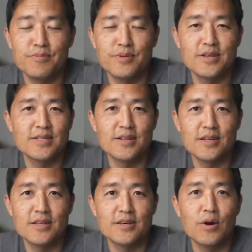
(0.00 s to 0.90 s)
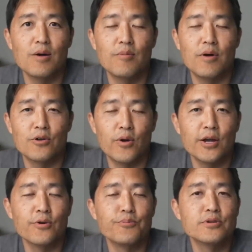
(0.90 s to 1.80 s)
selling the Model Y
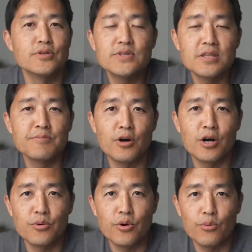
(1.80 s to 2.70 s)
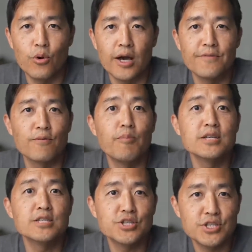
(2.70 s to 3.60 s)
or producing the Model Y for
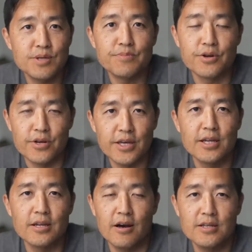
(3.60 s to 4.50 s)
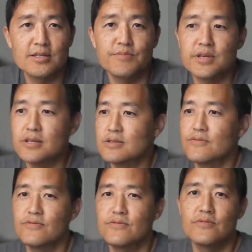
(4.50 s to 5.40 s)
much cheaper in Austin because
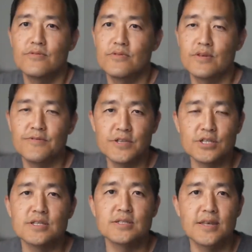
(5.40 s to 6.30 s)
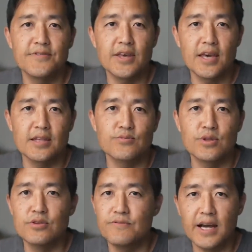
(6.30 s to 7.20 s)
of the efficiencies they've gained
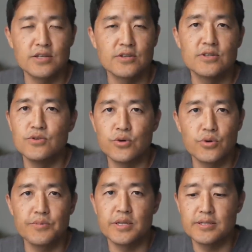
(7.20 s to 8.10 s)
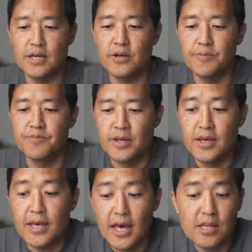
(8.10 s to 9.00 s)
with new factories, new equipment, etc.
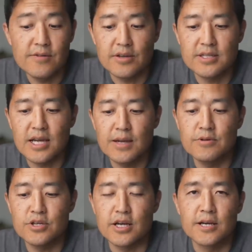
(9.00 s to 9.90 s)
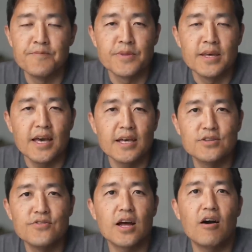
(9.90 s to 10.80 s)
And you've got the Cybertruck. And so
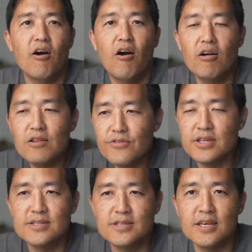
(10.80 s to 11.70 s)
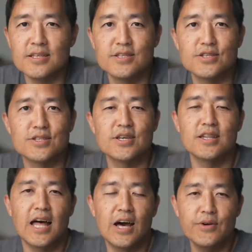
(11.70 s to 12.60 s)
you've got all of these things just
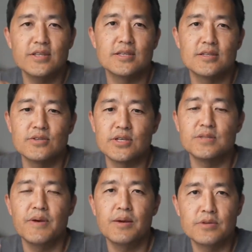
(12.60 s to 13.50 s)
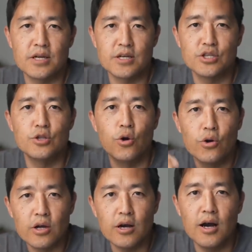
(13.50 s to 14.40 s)
allowing Tesla to expand production,
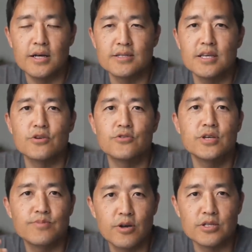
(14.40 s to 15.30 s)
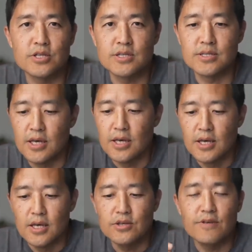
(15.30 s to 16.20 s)
lower costs, increase margins.
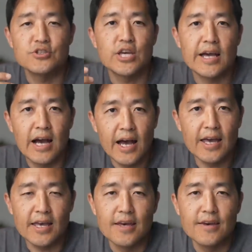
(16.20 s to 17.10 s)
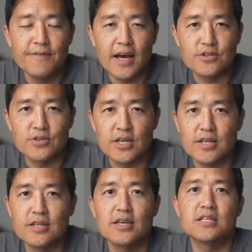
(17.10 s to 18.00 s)
You have Shanghai
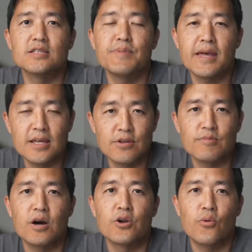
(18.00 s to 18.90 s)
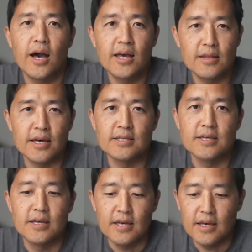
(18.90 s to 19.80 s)
factory expanding their Model Y lines.
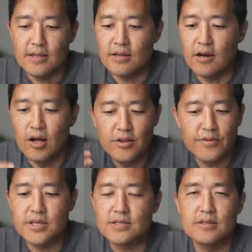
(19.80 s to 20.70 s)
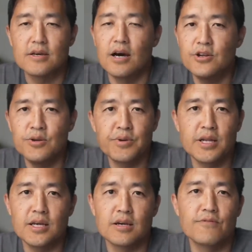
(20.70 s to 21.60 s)
And then all of this, the
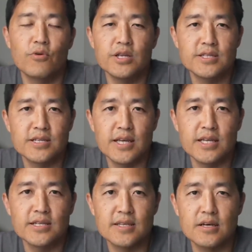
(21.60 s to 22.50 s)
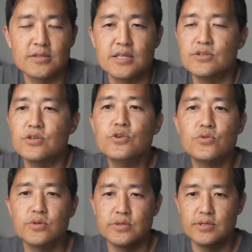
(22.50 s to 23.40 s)
underpinning of 4680 cells, these
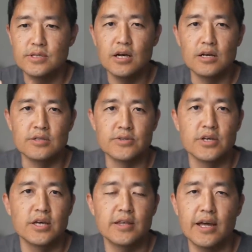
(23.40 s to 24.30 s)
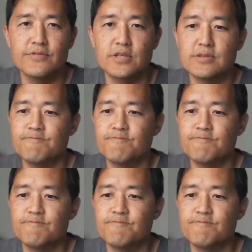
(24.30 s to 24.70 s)
new cells that have just